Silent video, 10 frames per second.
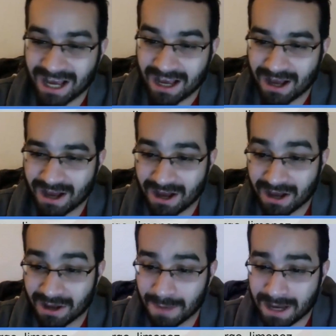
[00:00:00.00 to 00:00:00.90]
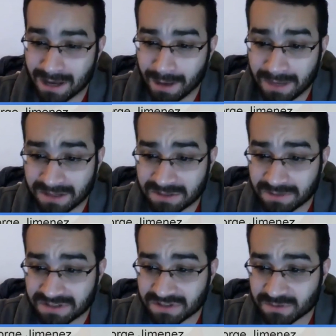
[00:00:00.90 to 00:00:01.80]
Um, I, I'm actually
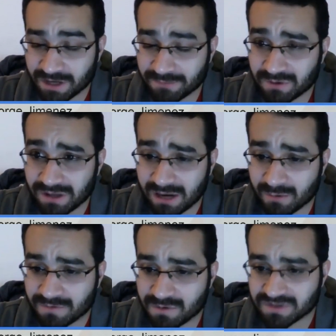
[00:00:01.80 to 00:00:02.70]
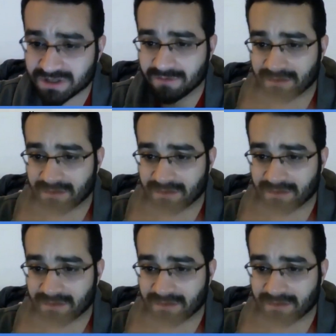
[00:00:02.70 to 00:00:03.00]
busy this week. I'm doing a lot of review stuff.